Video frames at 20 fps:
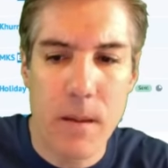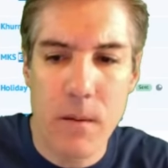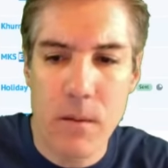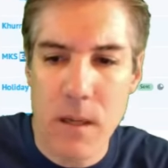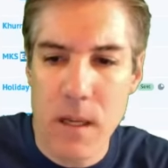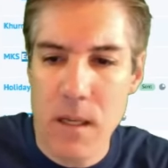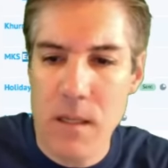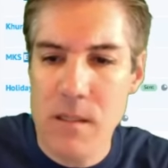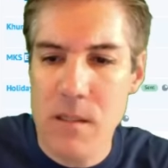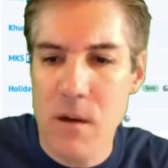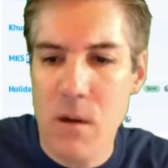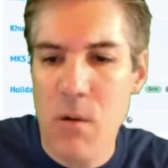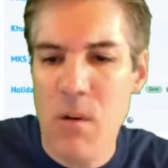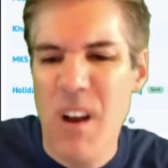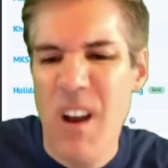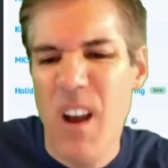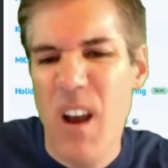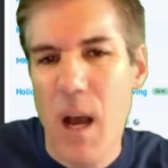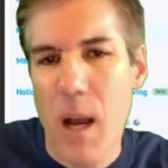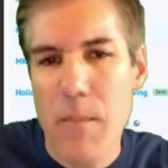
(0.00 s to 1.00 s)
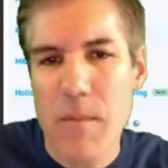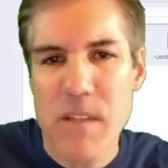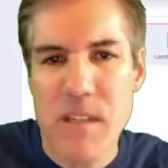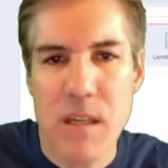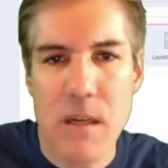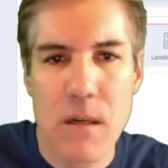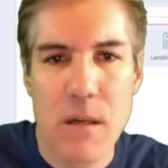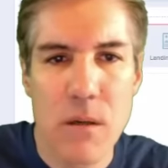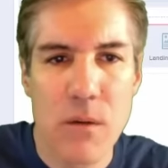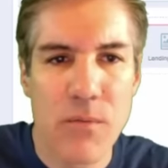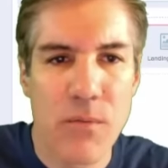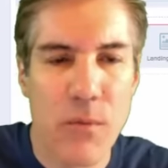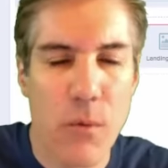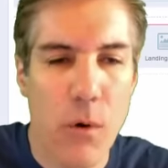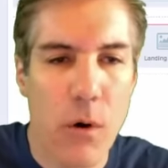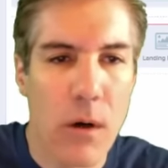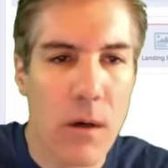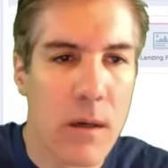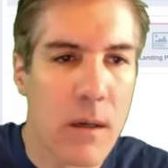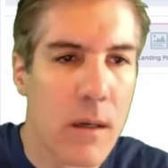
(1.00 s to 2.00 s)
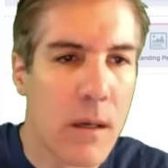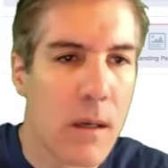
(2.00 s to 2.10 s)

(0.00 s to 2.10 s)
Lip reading: Okay, so I'm just going to do 4.